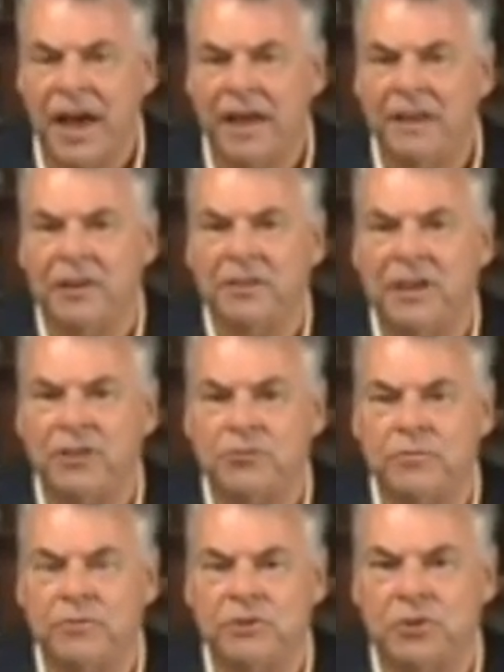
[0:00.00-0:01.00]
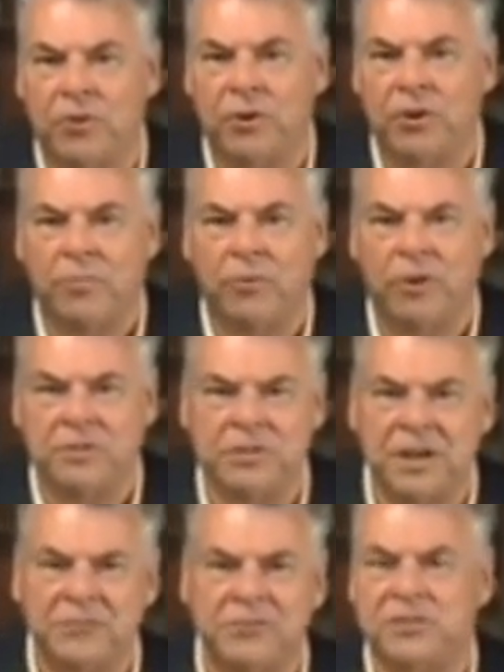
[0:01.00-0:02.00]
And, you know, the issue of the talking points,
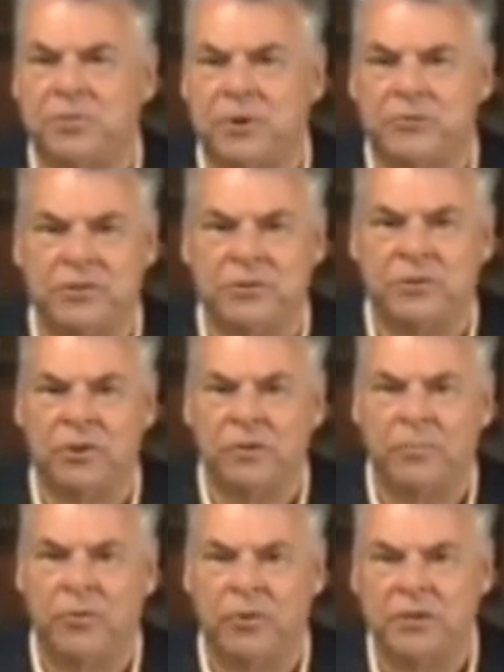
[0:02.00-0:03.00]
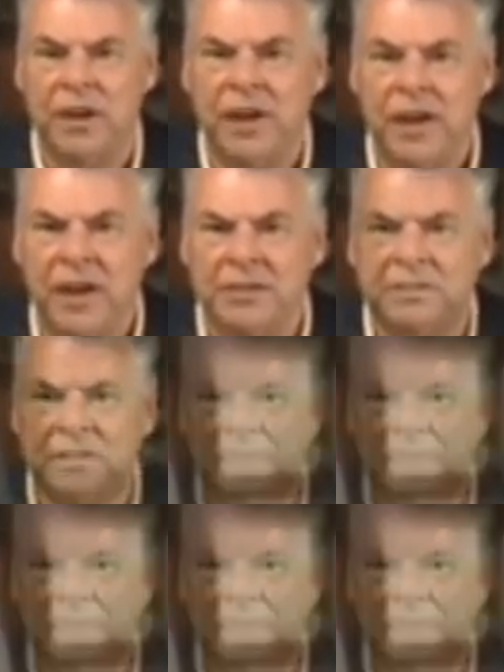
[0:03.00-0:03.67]
it's not just a question of talking points. It's